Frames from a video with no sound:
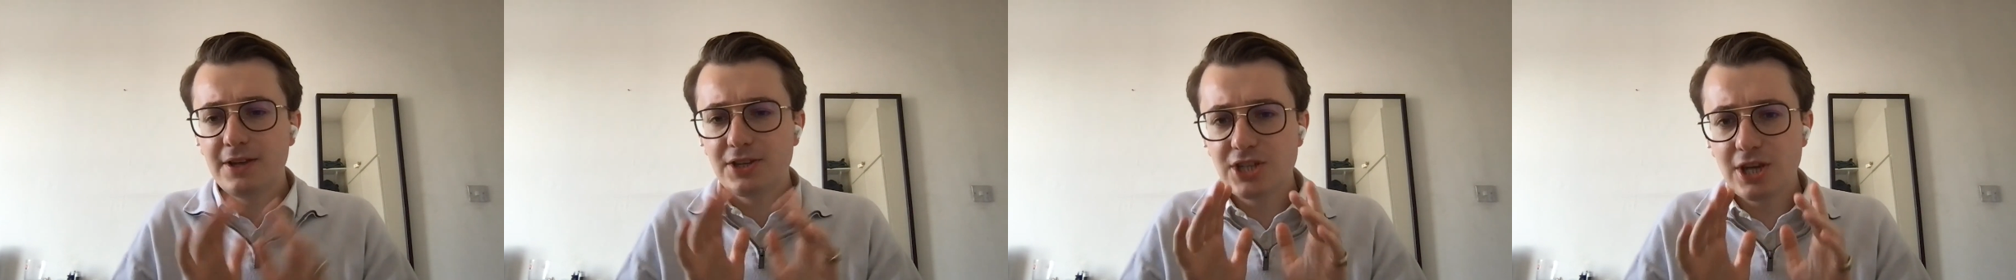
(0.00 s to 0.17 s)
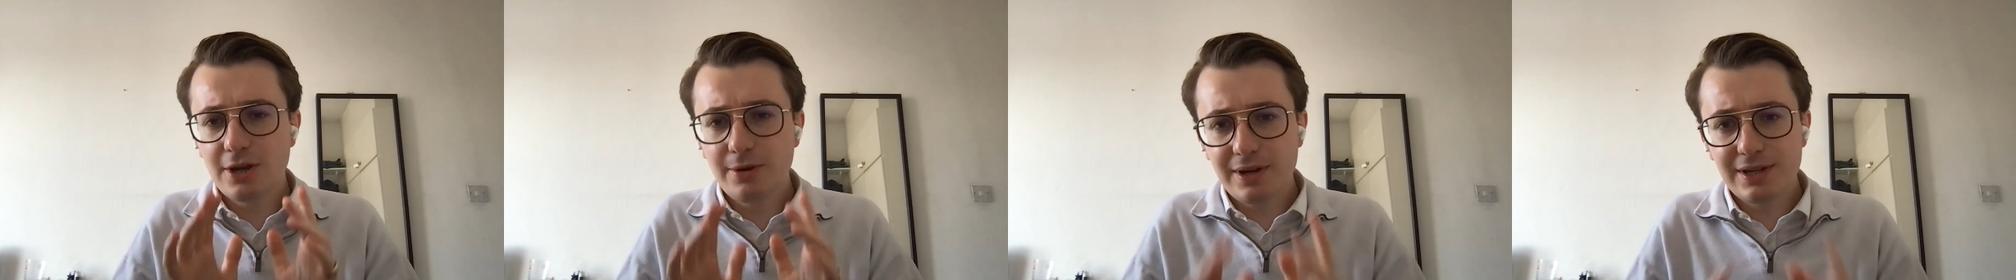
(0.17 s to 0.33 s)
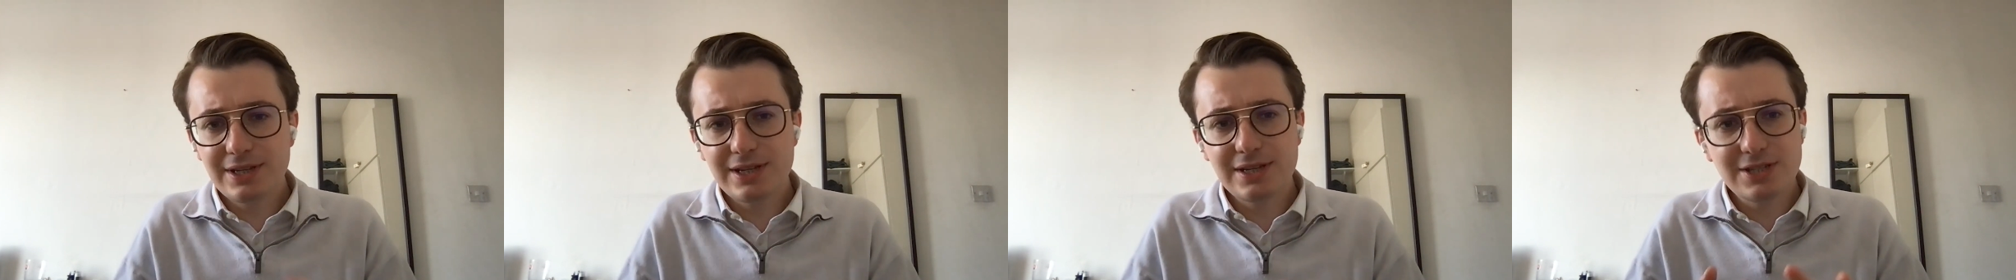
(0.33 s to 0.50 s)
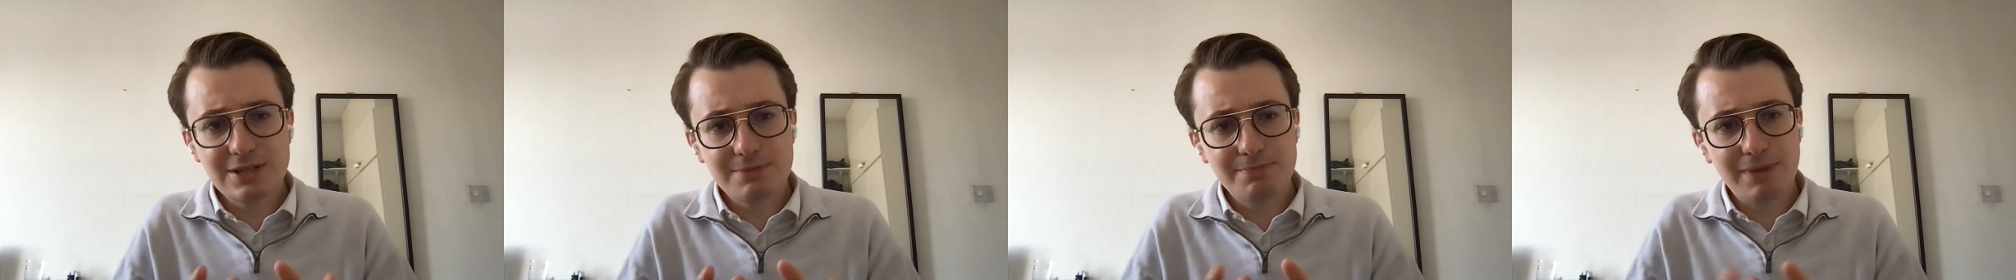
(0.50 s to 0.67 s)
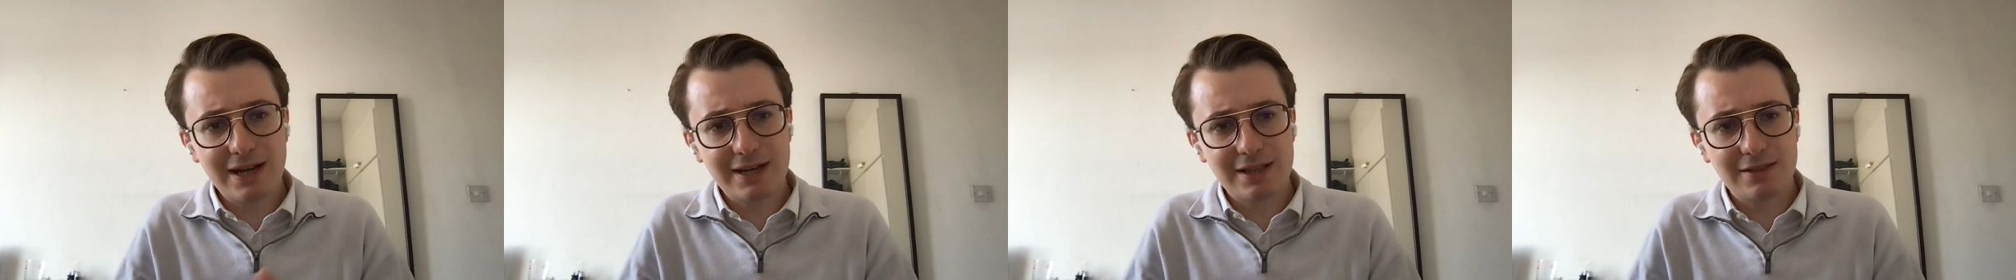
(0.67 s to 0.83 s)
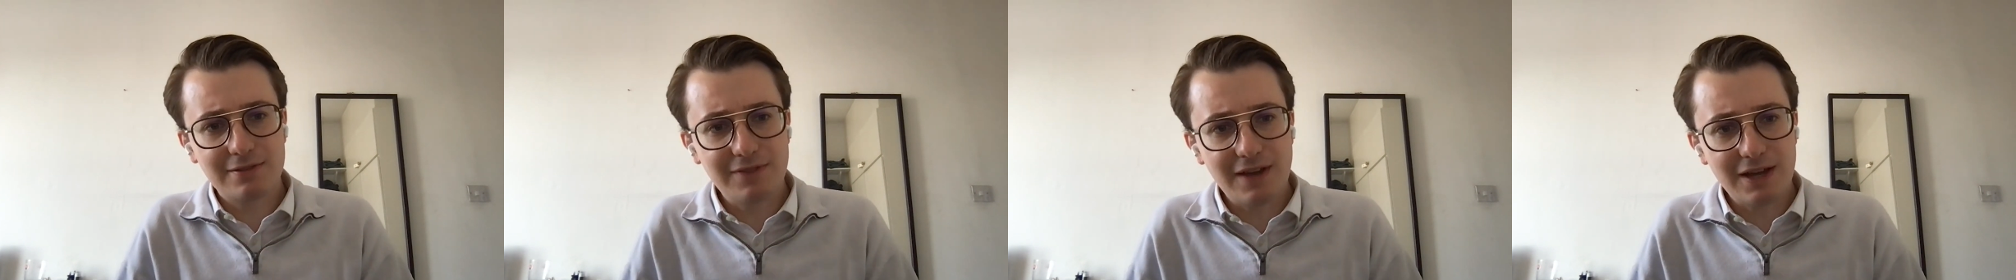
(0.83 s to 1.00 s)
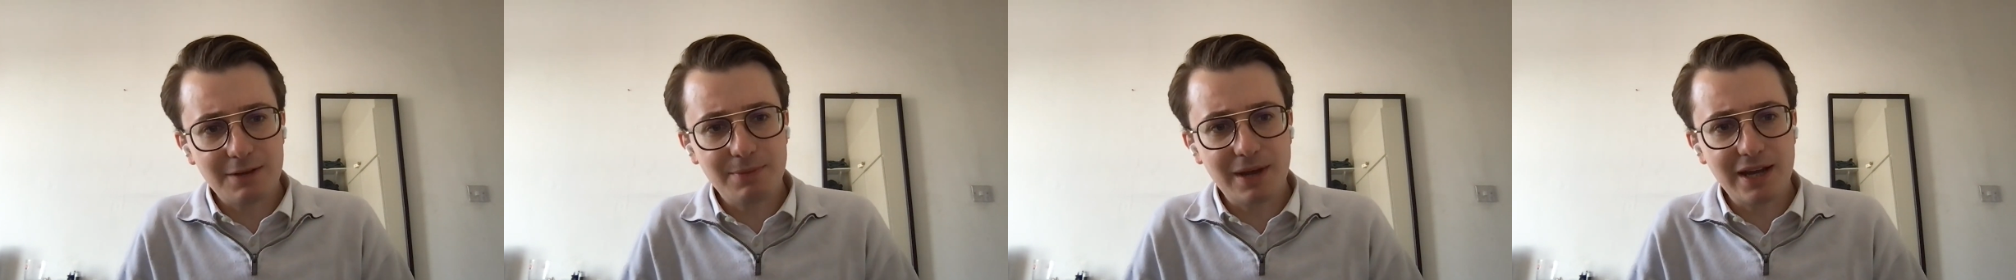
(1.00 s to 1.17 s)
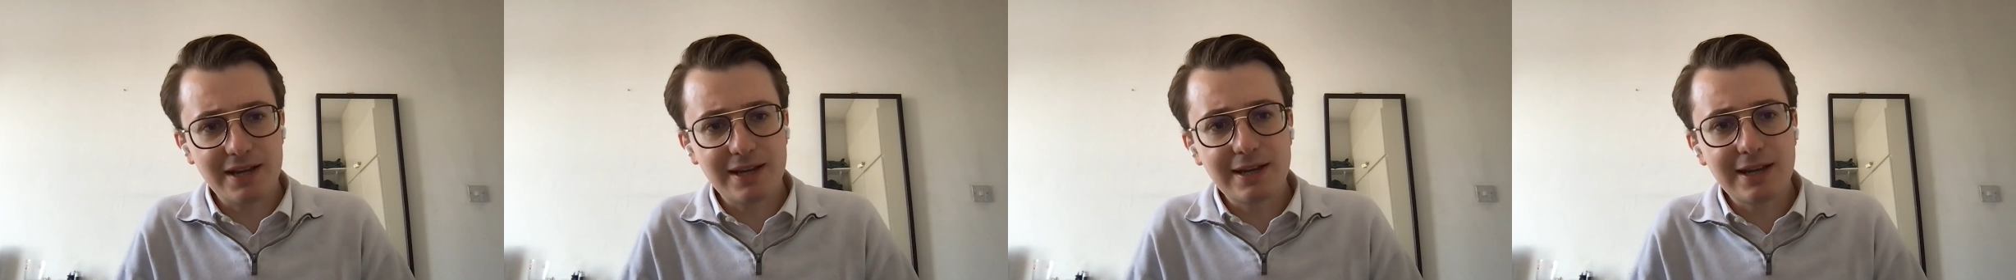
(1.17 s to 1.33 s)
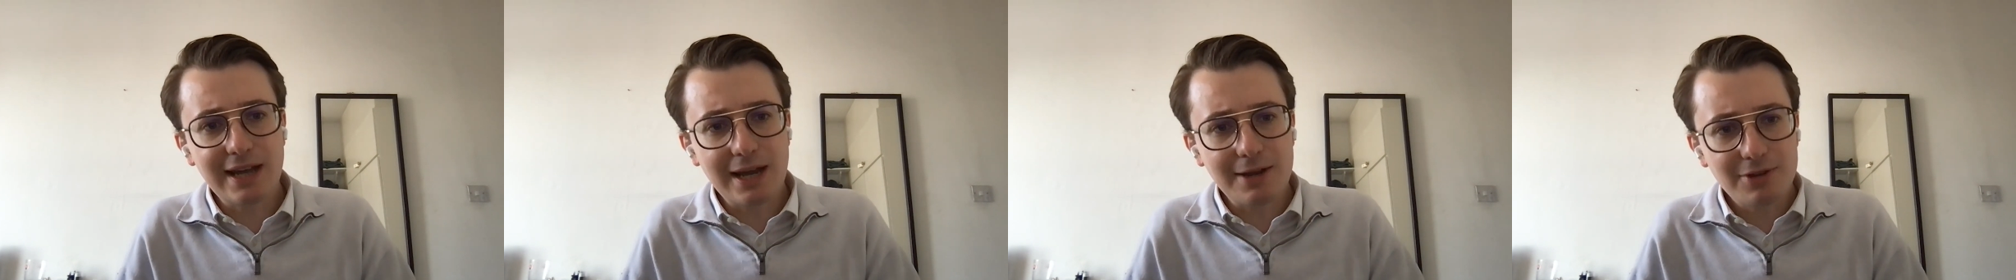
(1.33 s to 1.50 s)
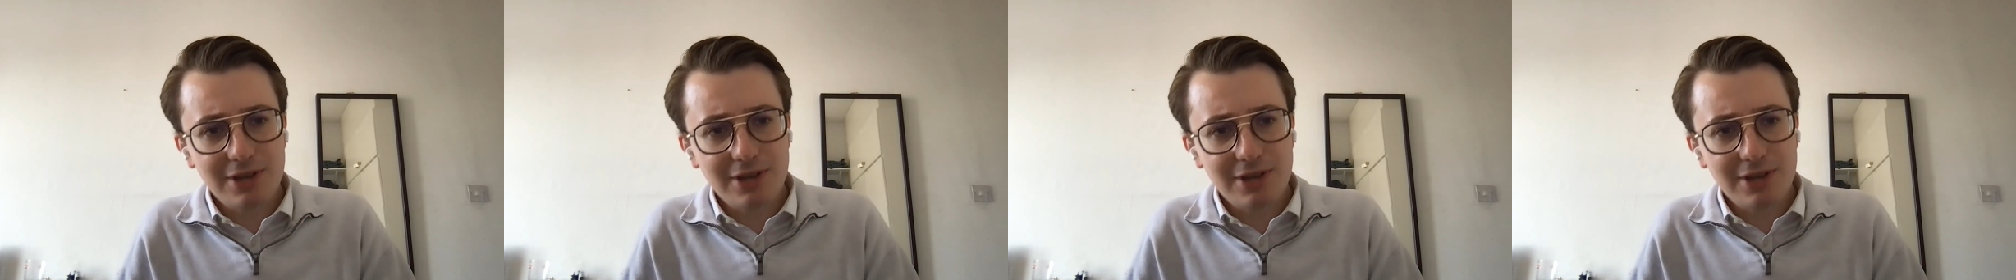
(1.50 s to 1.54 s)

So I did some back of the fag packet